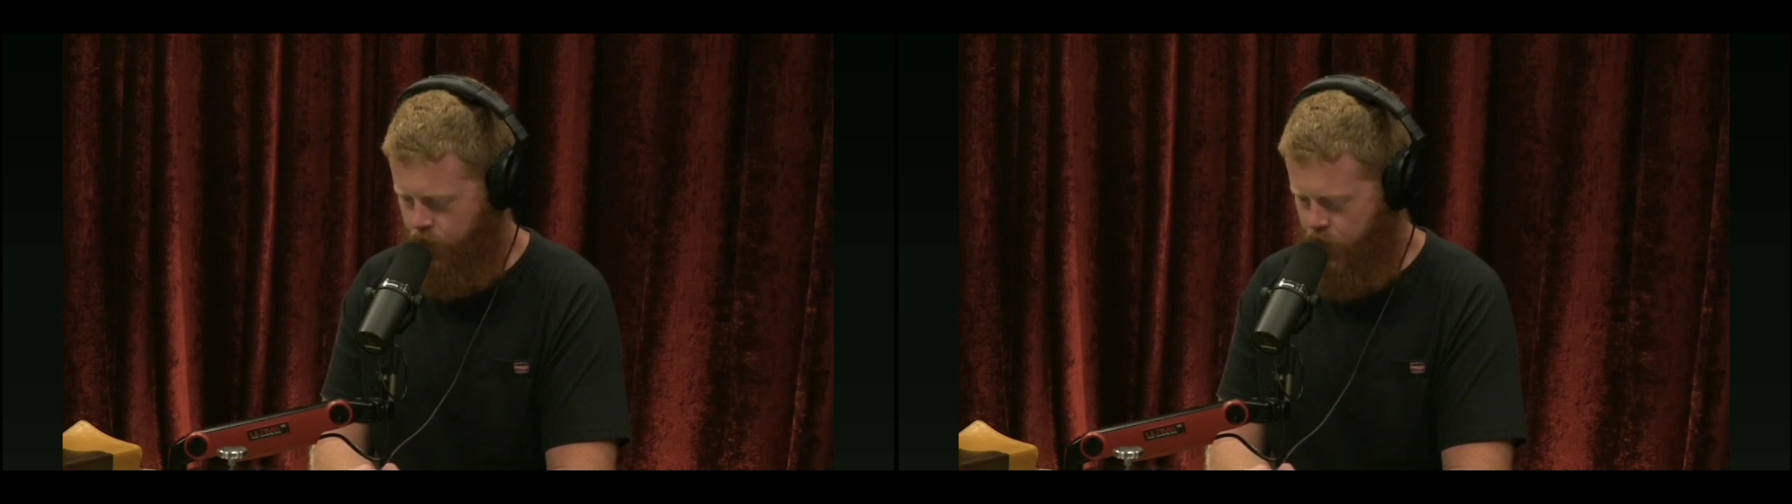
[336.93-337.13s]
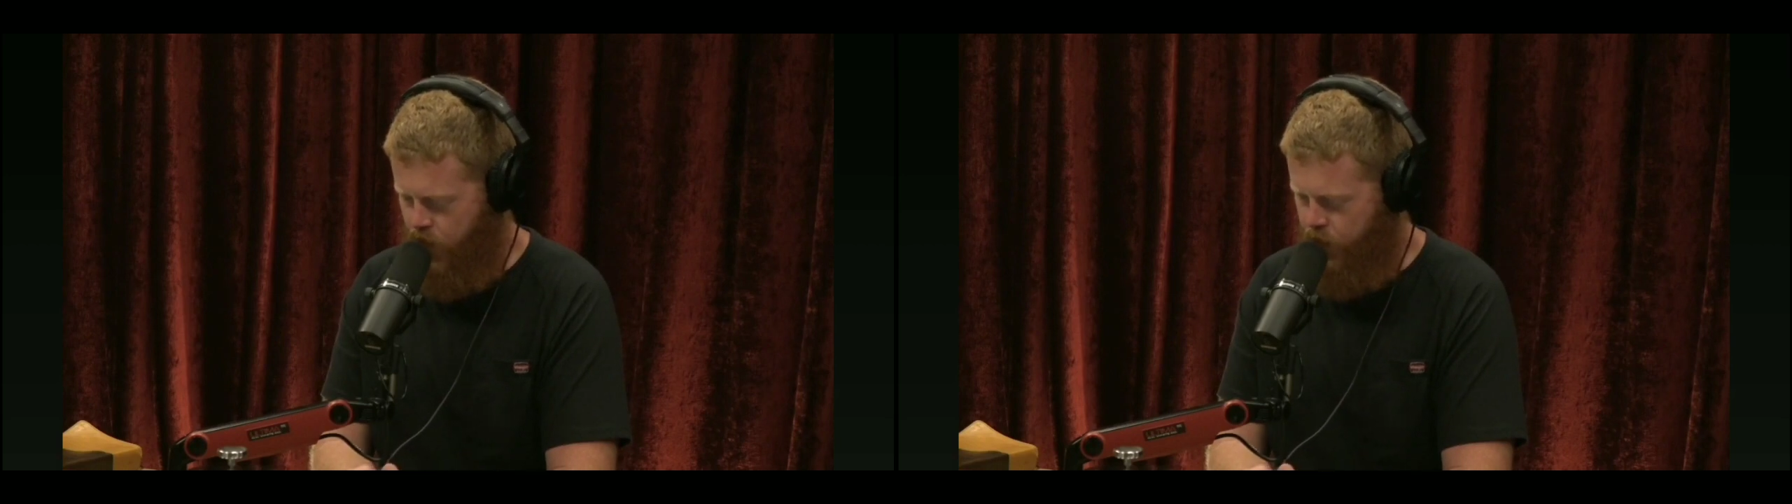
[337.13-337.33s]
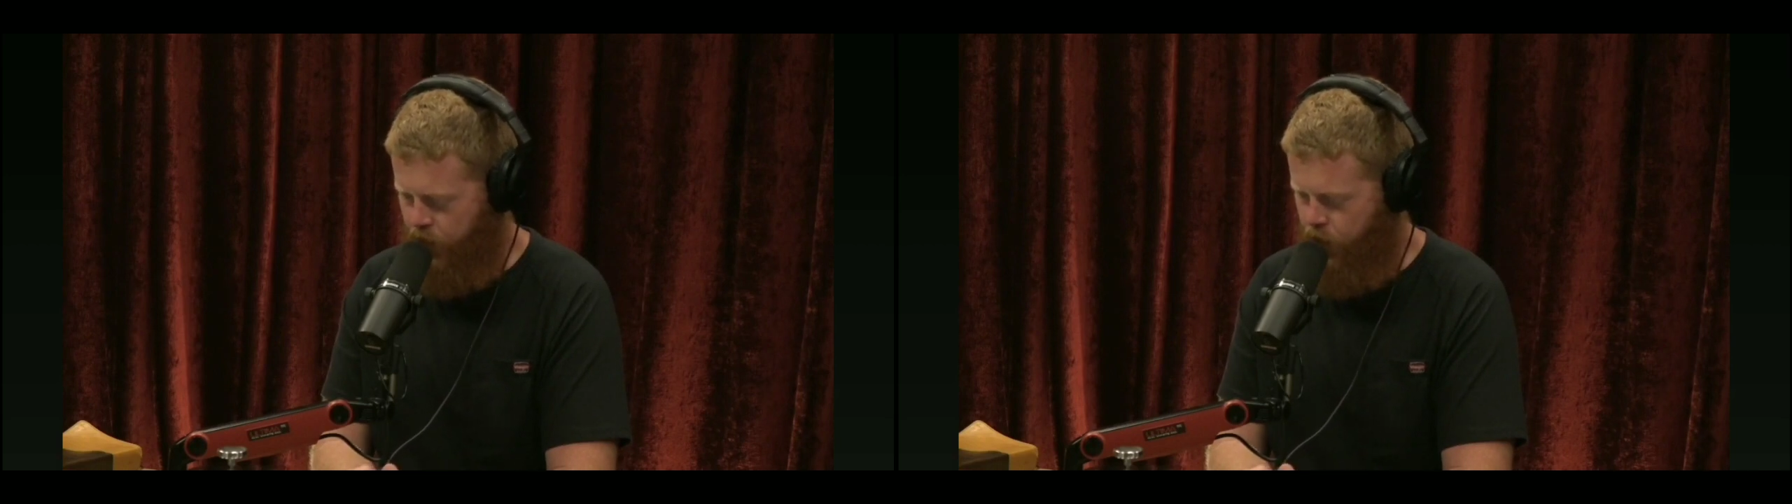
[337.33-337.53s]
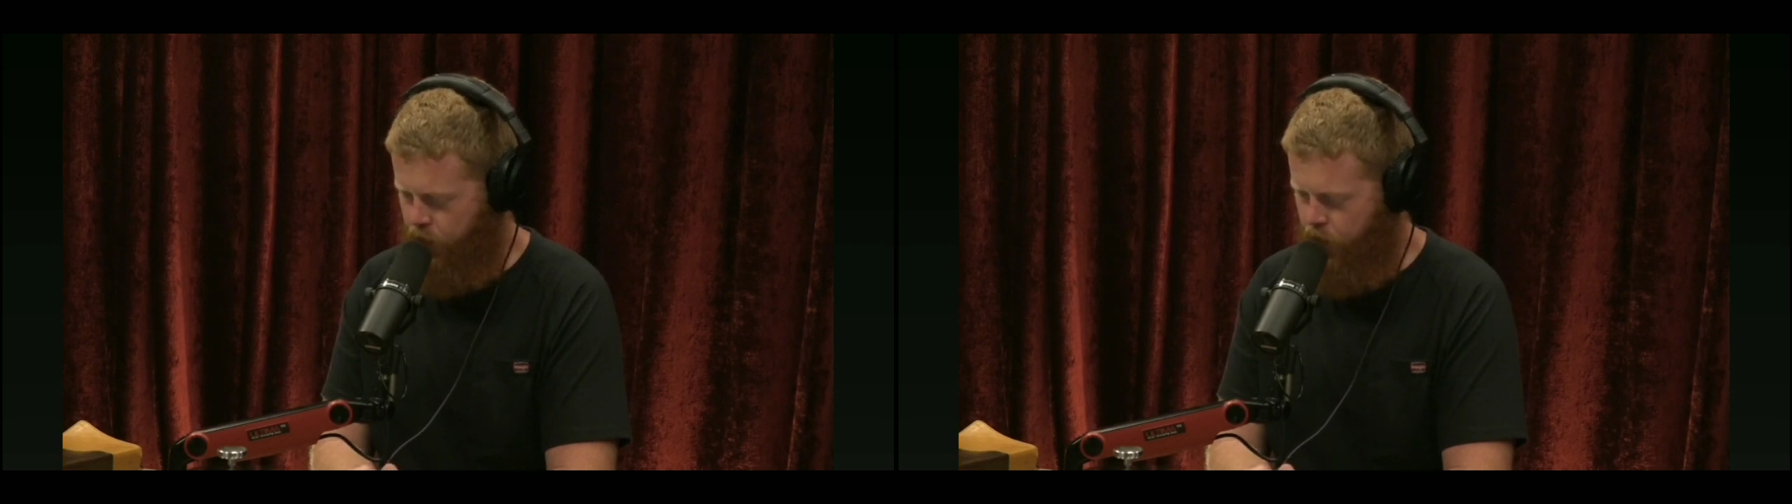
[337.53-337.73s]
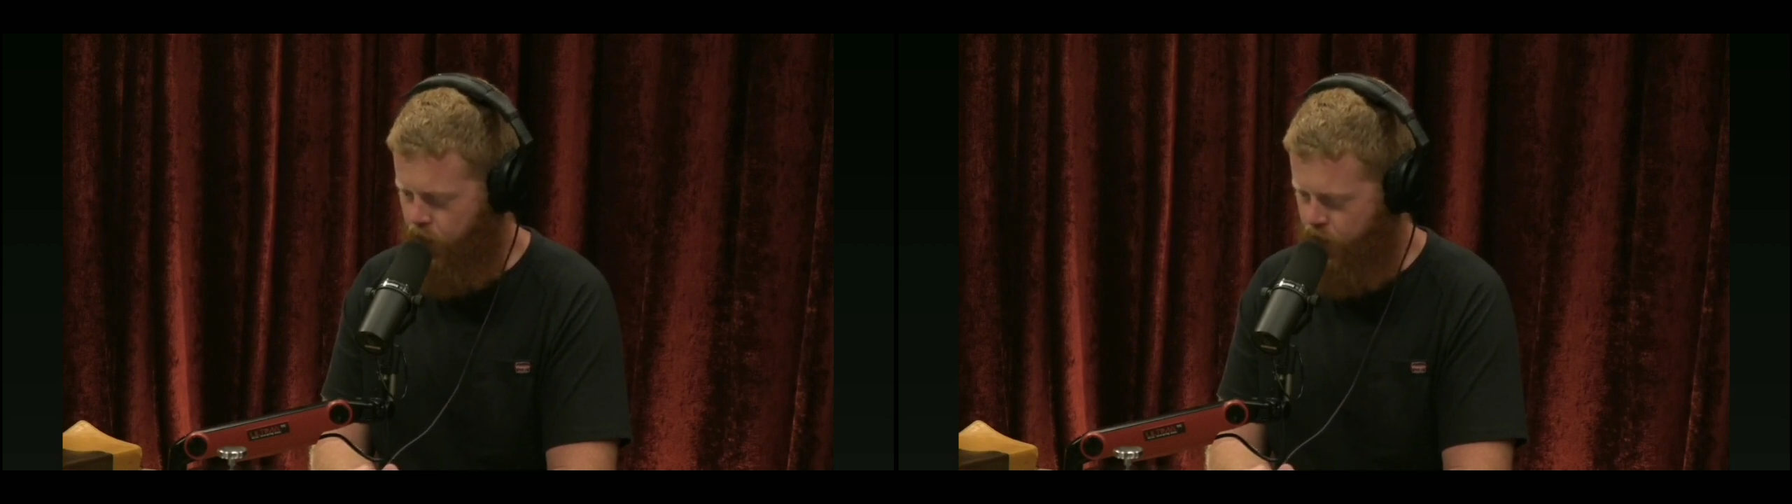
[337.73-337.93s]
there's other
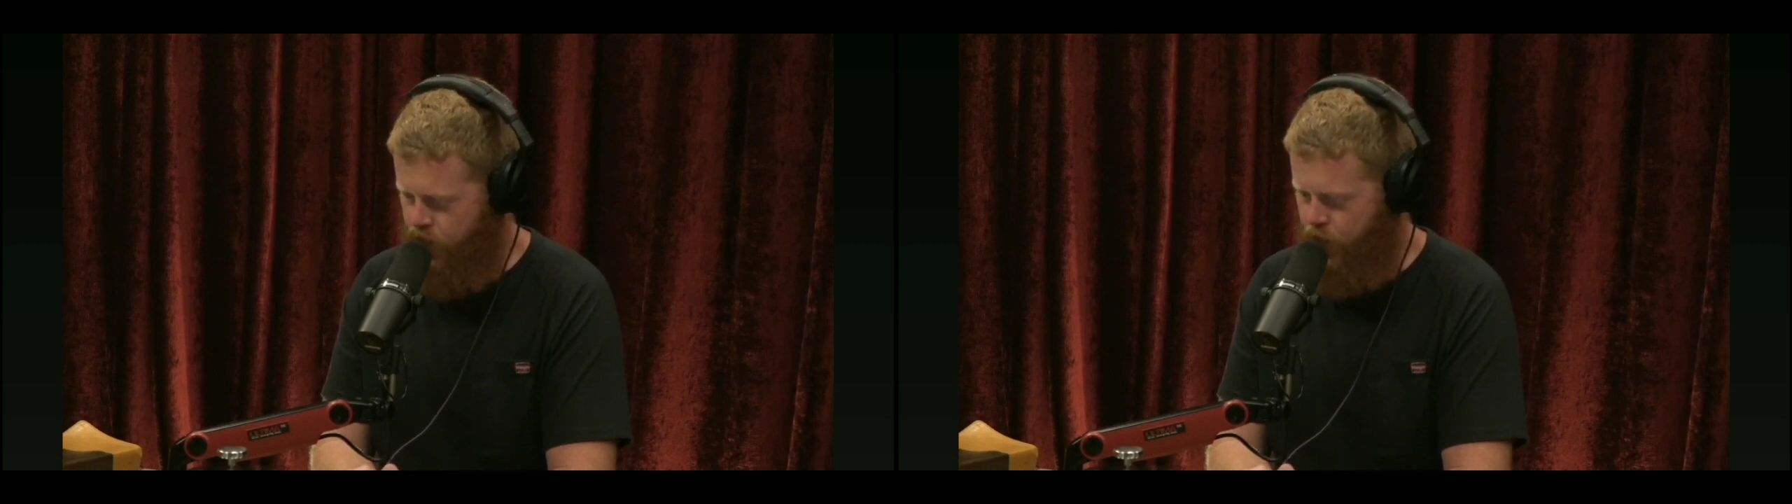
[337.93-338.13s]
good books.